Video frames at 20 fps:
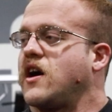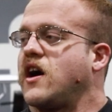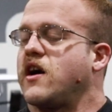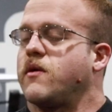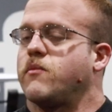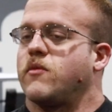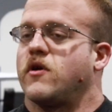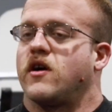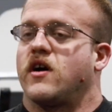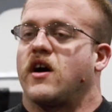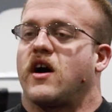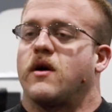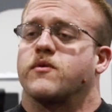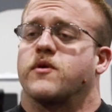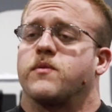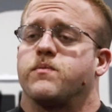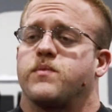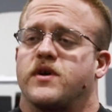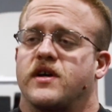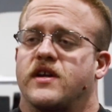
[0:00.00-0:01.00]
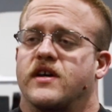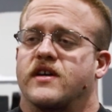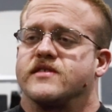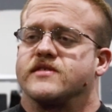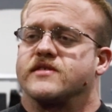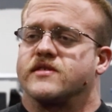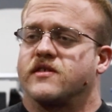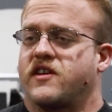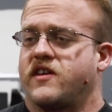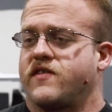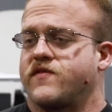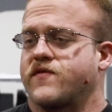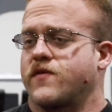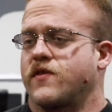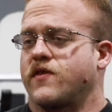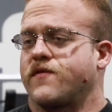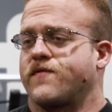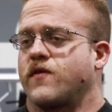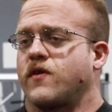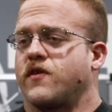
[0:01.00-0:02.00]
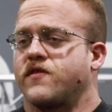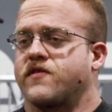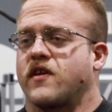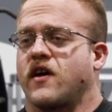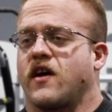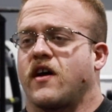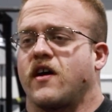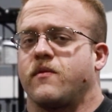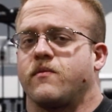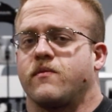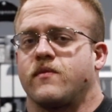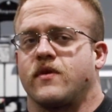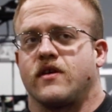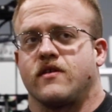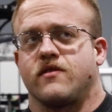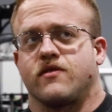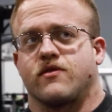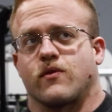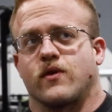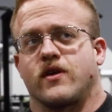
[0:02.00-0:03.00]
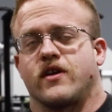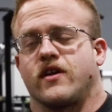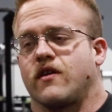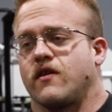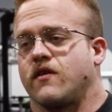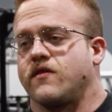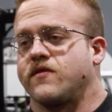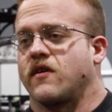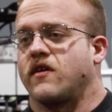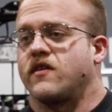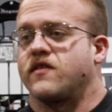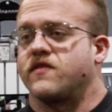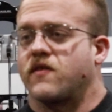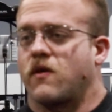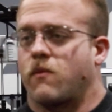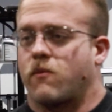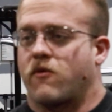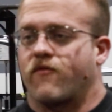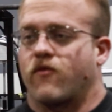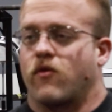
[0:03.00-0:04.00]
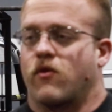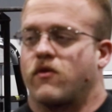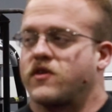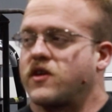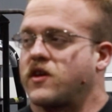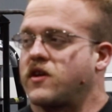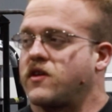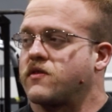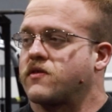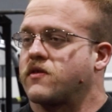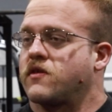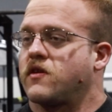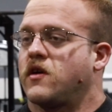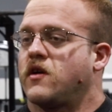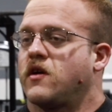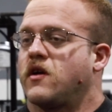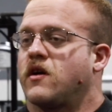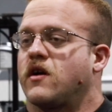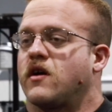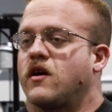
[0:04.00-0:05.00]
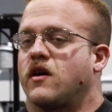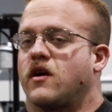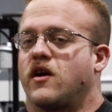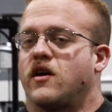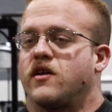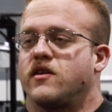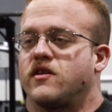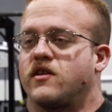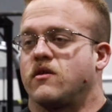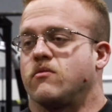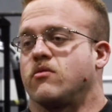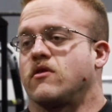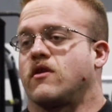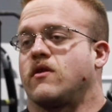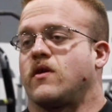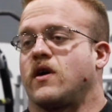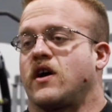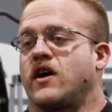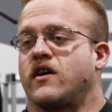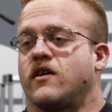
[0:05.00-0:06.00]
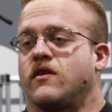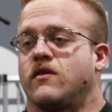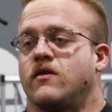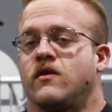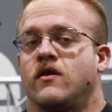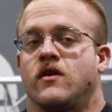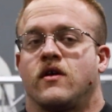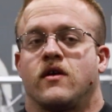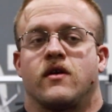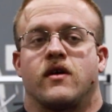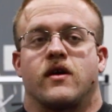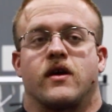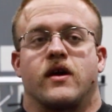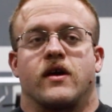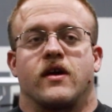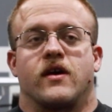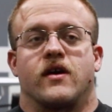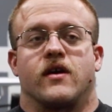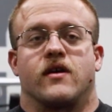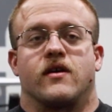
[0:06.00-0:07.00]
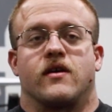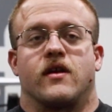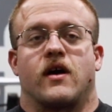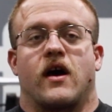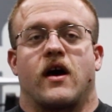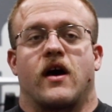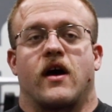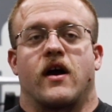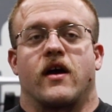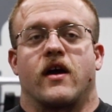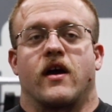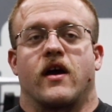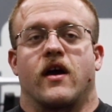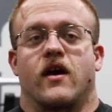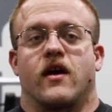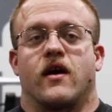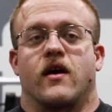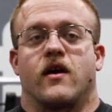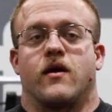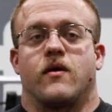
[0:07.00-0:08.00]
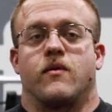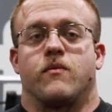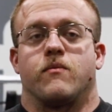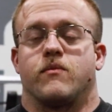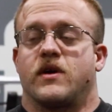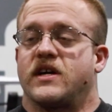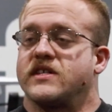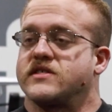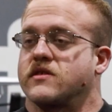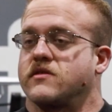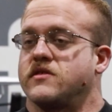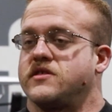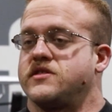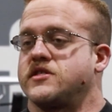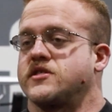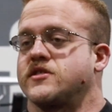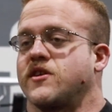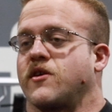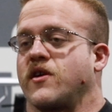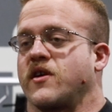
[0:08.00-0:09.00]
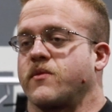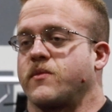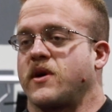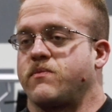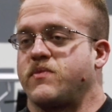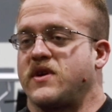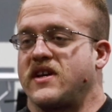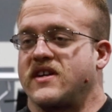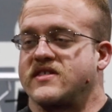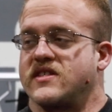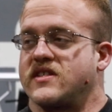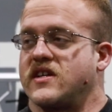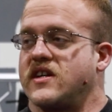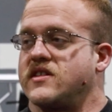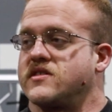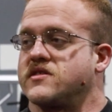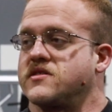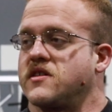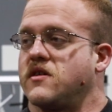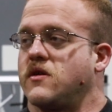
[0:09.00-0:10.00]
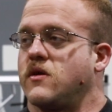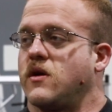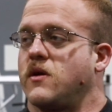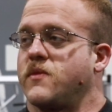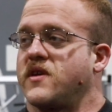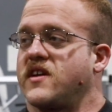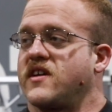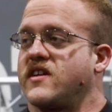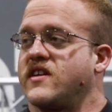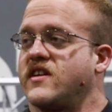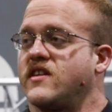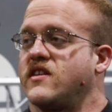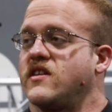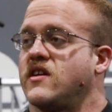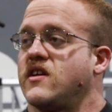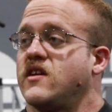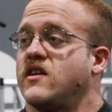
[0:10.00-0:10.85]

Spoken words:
I'm competing in sleeves for the first time in 3 years on December 14th in Dublin, Ohio, and I am basically just starting my peak today. So I'm gonna hit.